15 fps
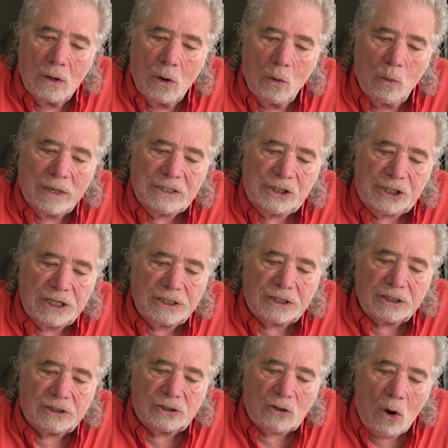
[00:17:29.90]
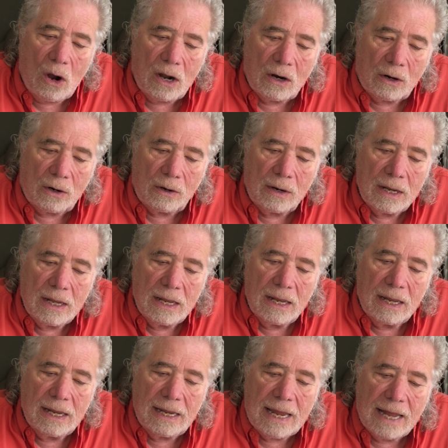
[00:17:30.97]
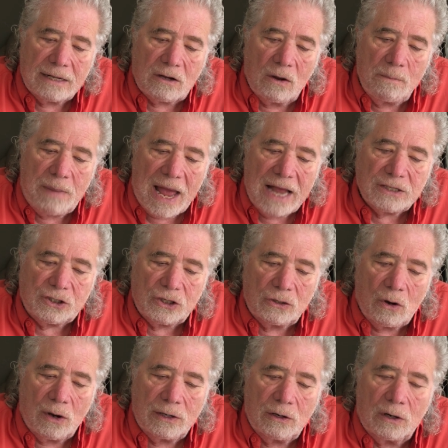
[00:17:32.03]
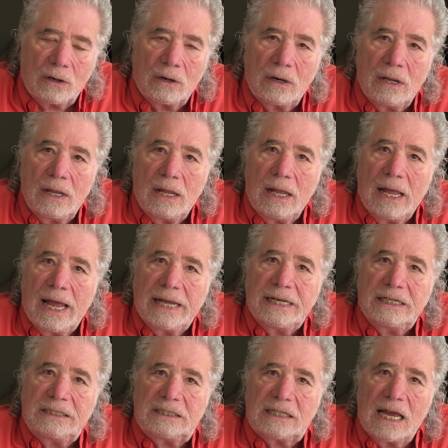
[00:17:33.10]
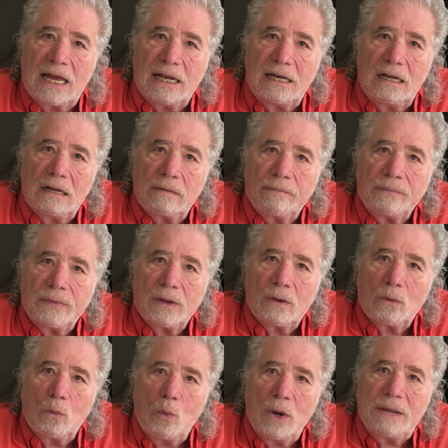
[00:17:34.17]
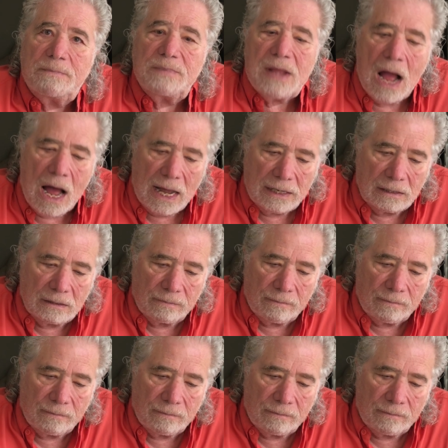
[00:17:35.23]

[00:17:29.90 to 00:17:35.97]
When Jesus saw her, he had compassion on her, and he said, weep not.